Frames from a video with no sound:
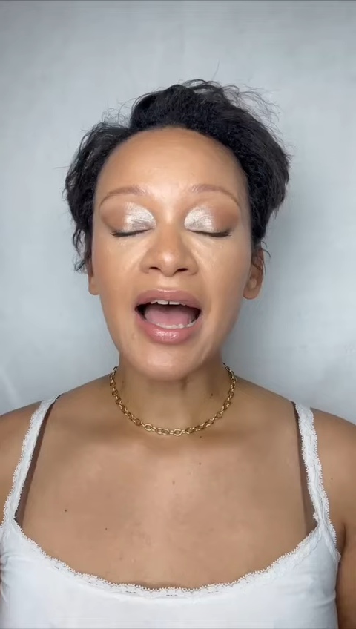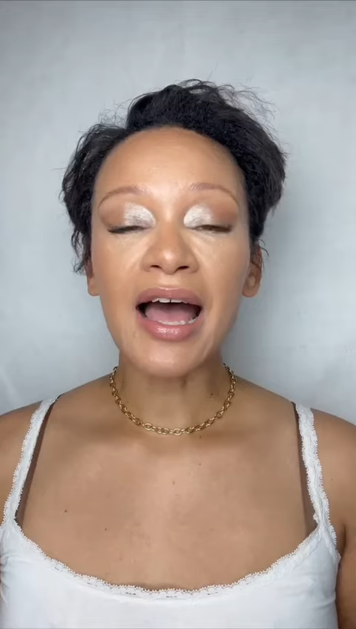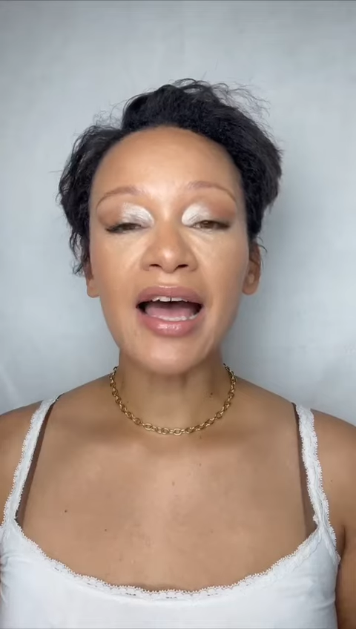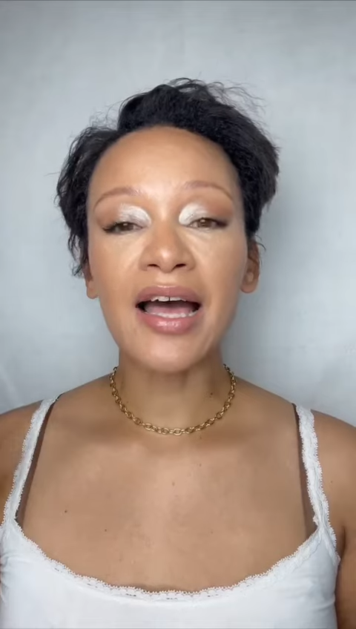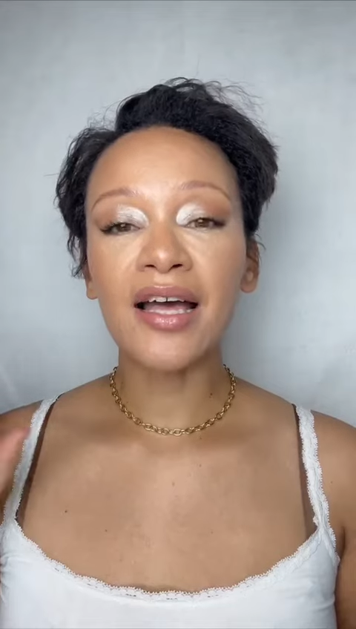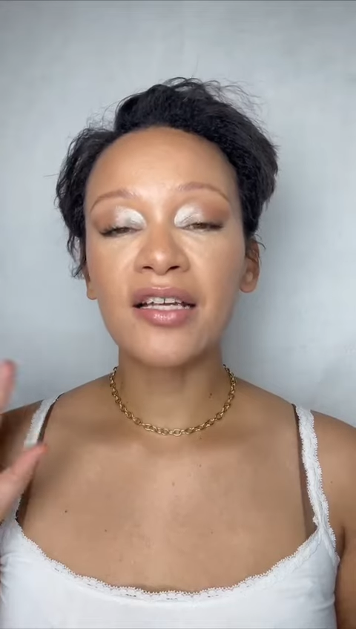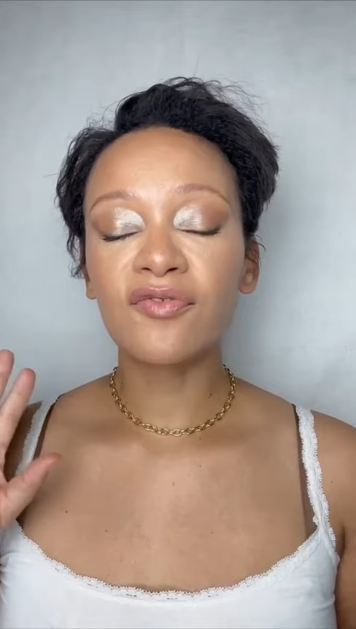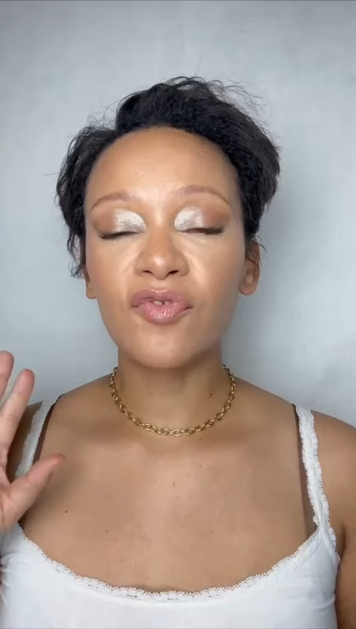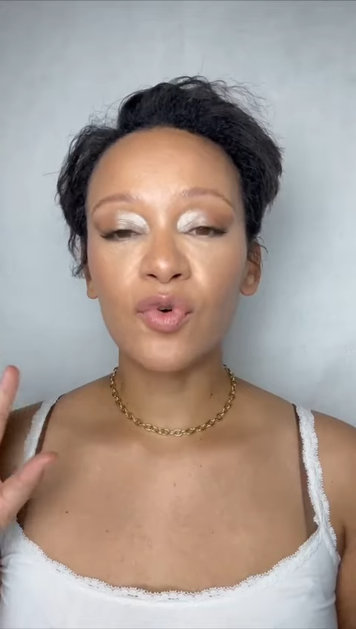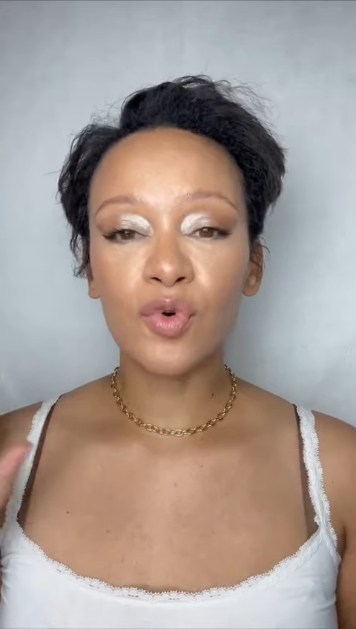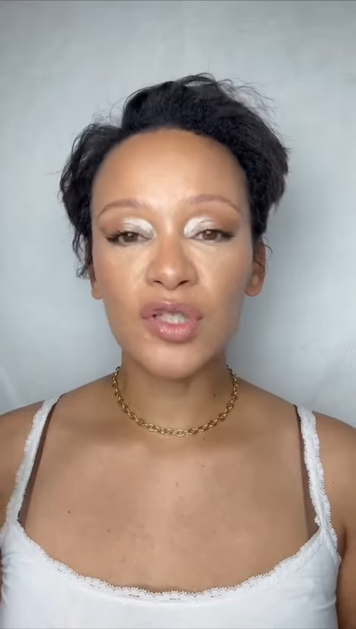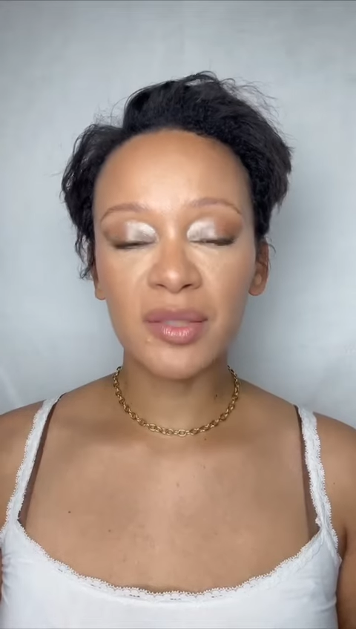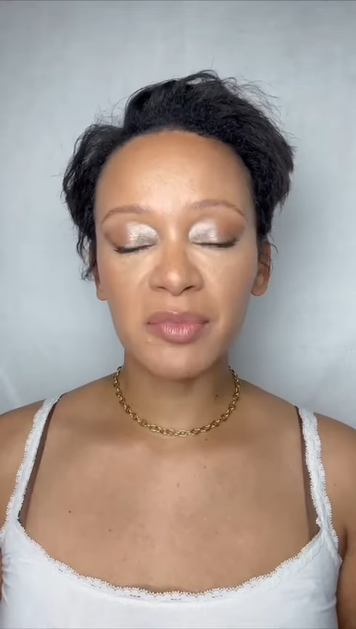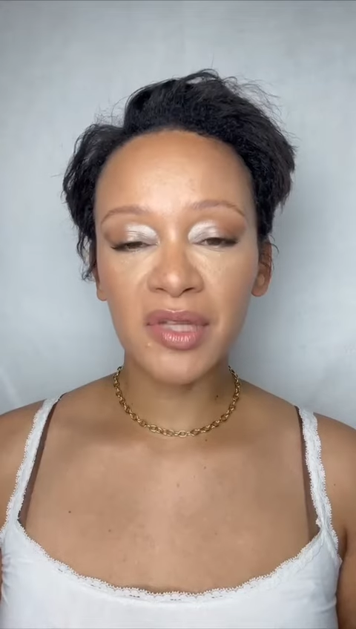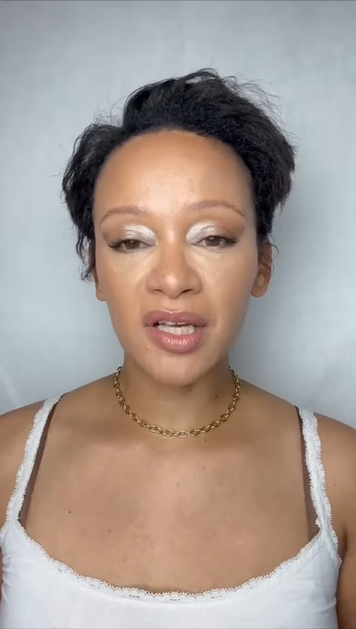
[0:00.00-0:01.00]
And
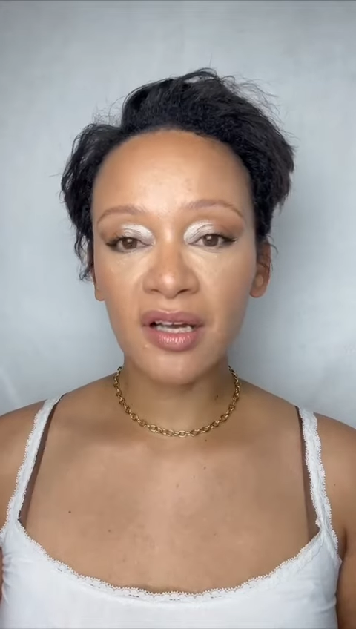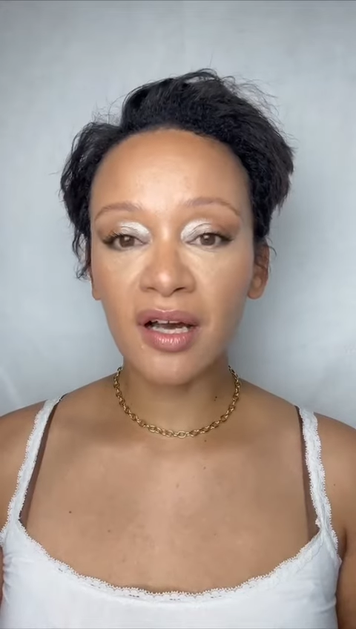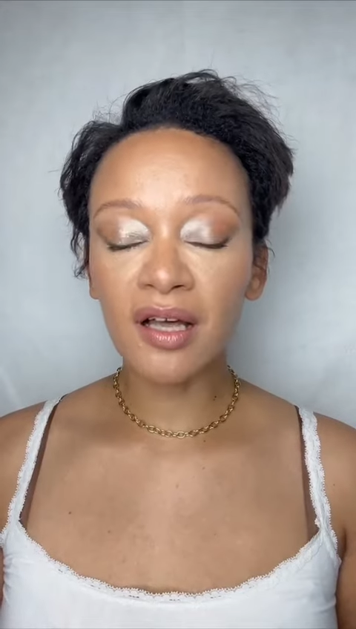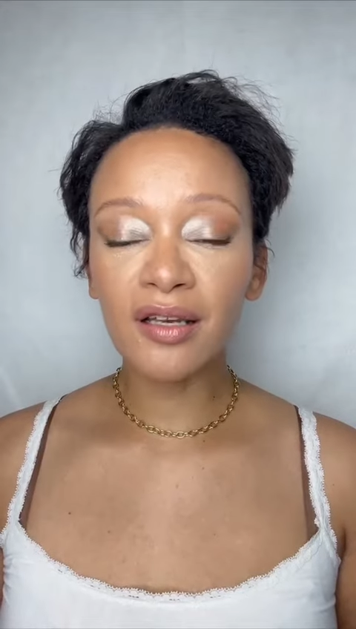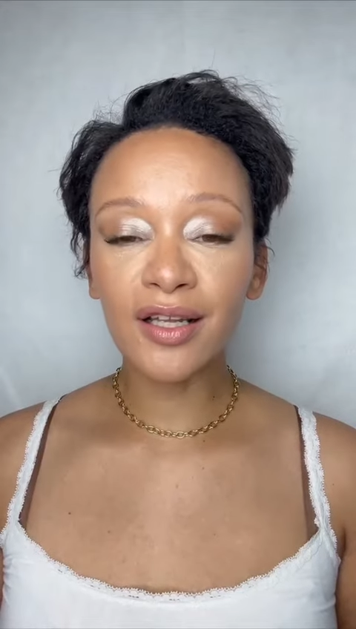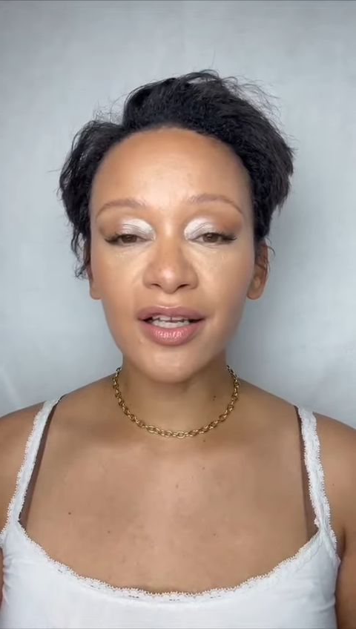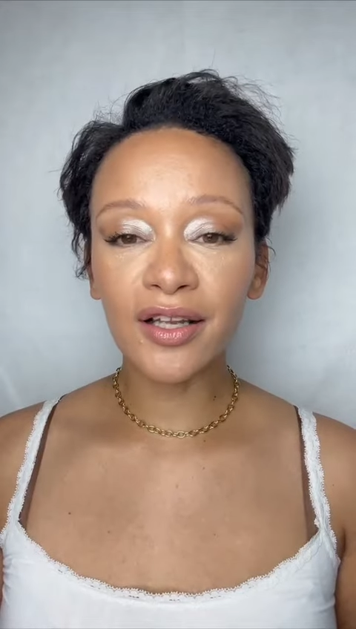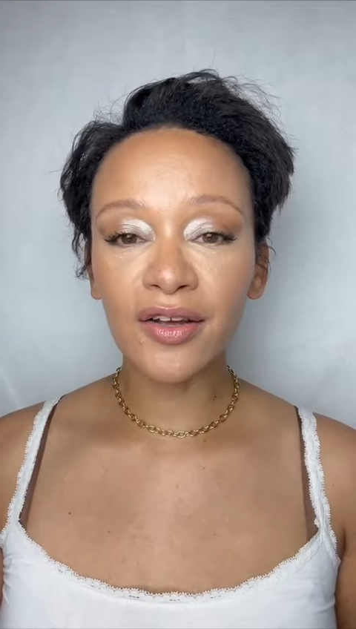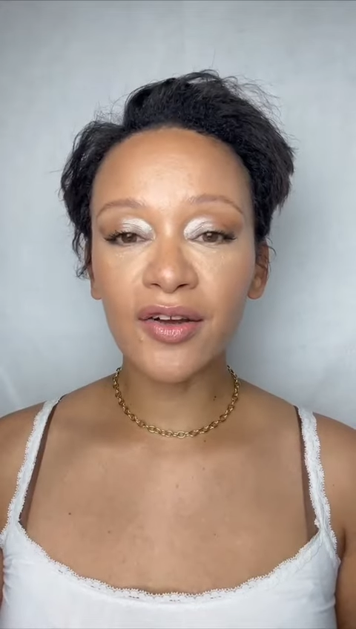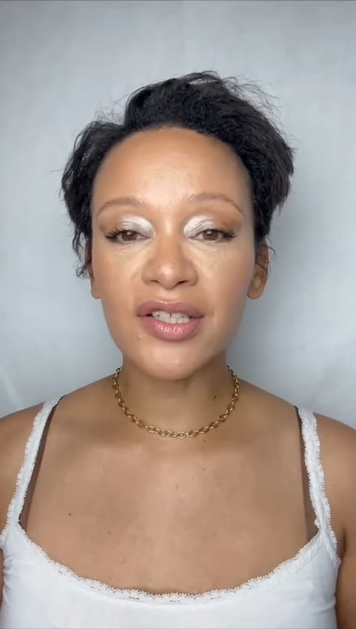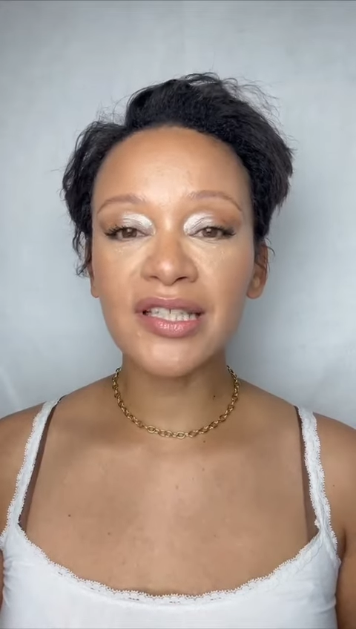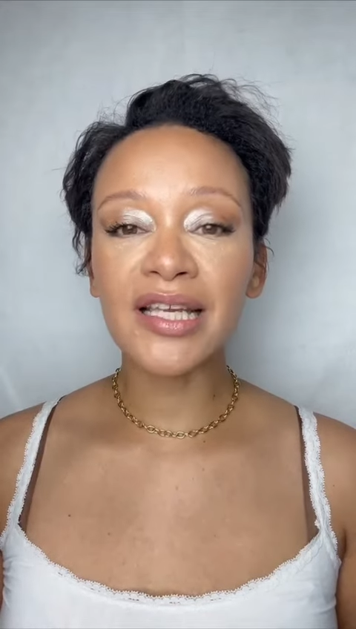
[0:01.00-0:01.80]
for some of the color looks,